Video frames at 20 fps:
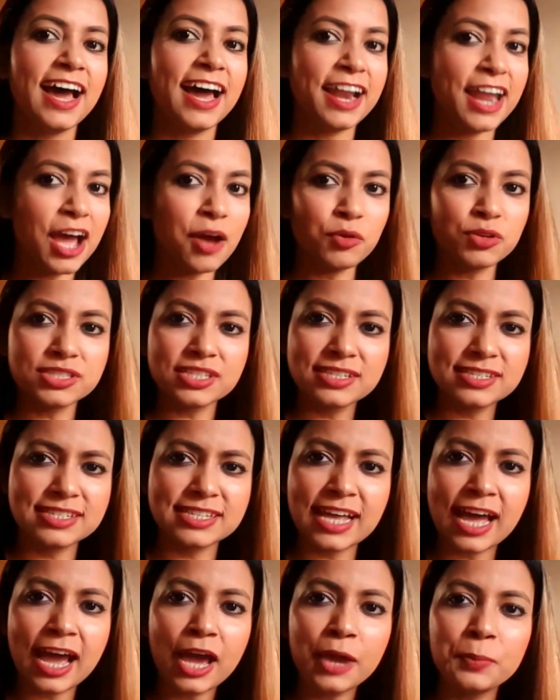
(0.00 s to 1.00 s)
And I wasn't
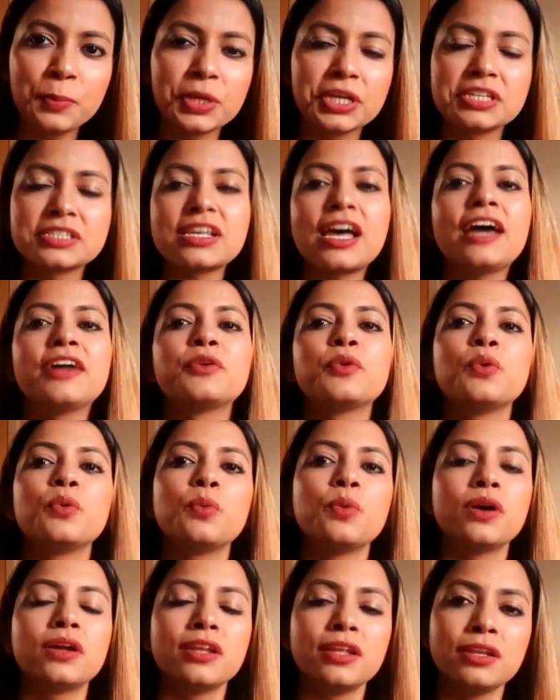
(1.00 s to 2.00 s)
sad, because I
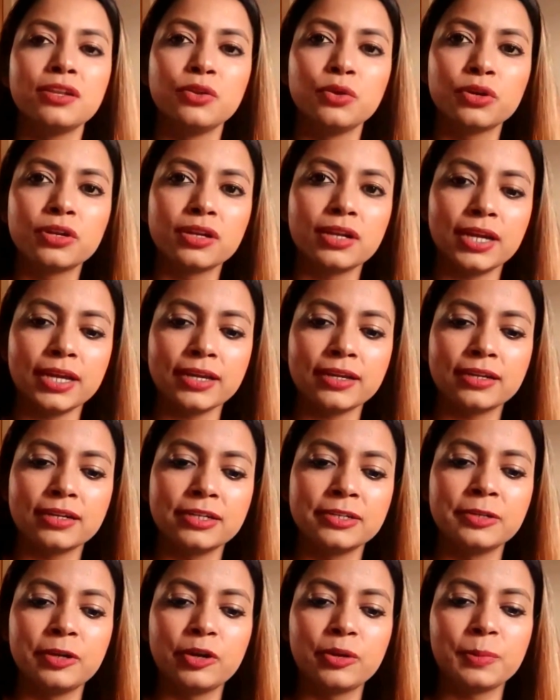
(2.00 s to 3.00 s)
don't want to look like
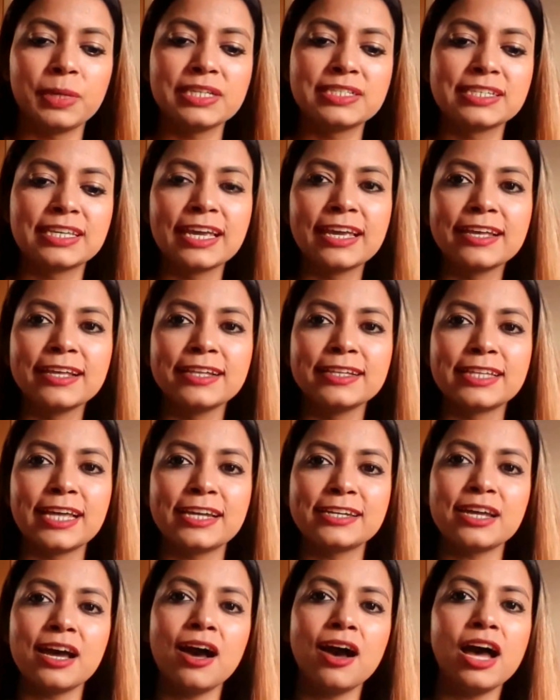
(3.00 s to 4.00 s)
on my scale
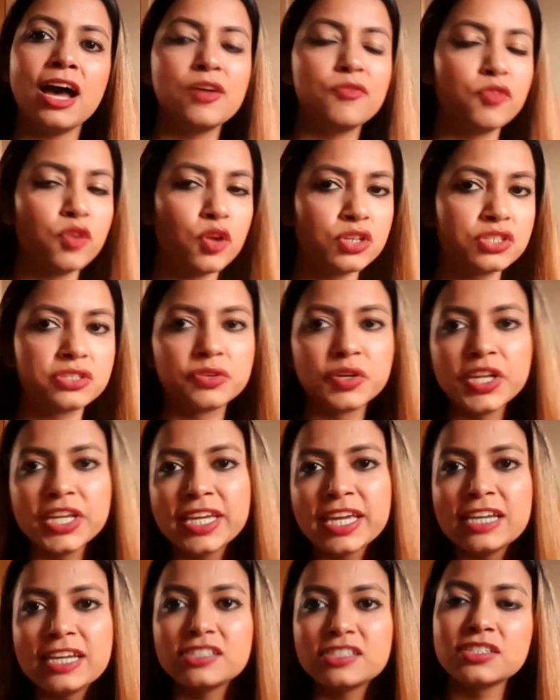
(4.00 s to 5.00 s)
that I've lost
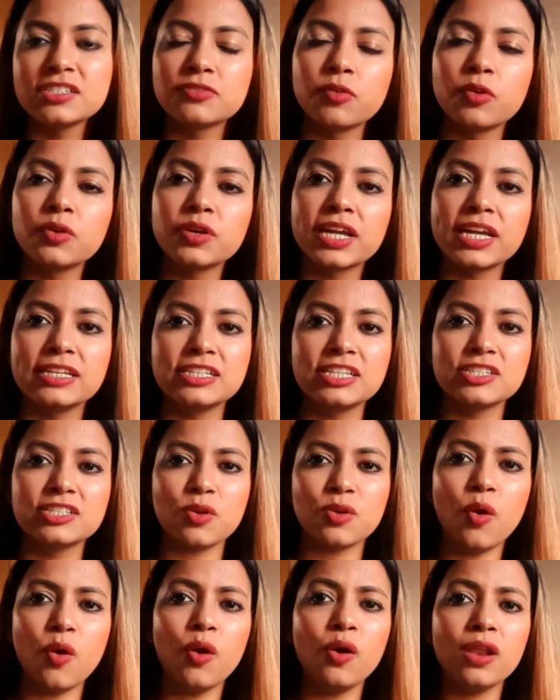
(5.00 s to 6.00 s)
3 kgs, 4 kgs.
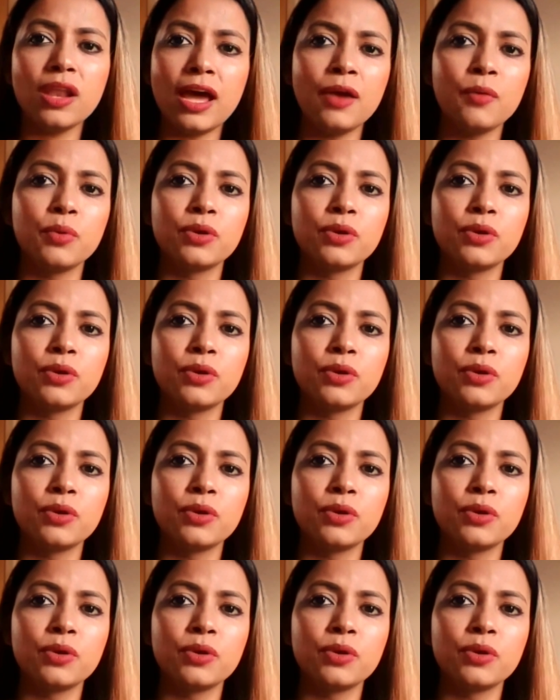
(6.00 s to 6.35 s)
All